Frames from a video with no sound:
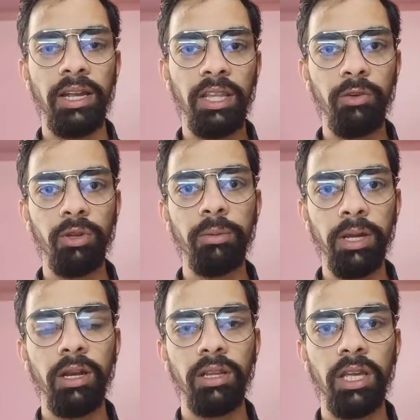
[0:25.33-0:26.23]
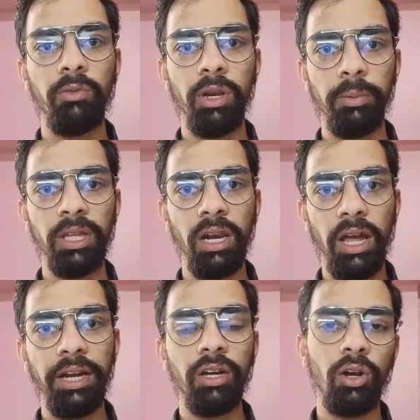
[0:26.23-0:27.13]
and there will be the
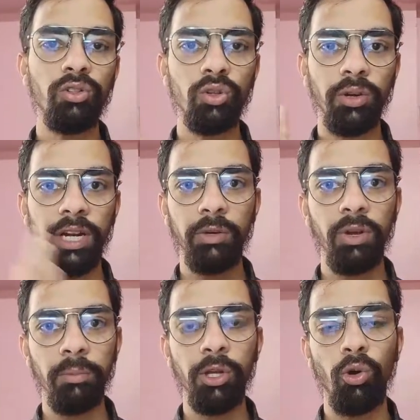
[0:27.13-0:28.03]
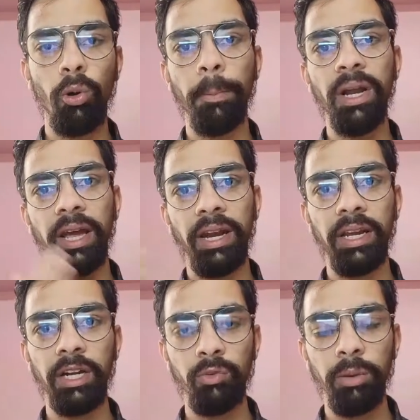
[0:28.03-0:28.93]
light also, gate will be open
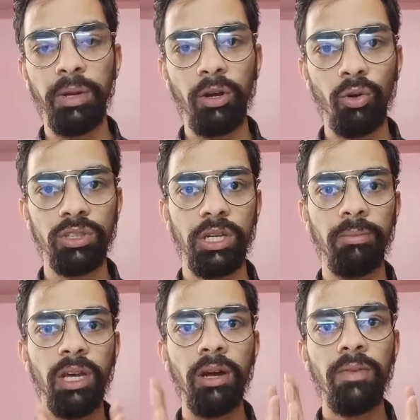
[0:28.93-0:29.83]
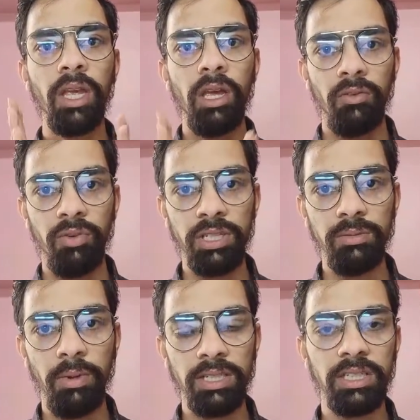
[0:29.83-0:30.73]
and gate will be closed if the
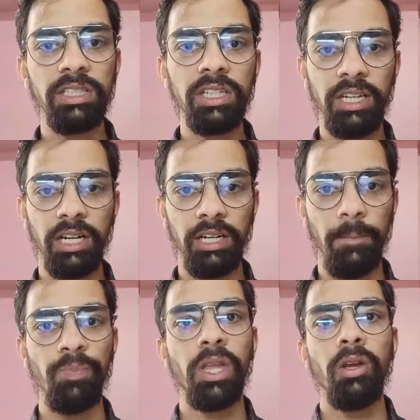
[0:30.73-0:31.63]
face mask is detected.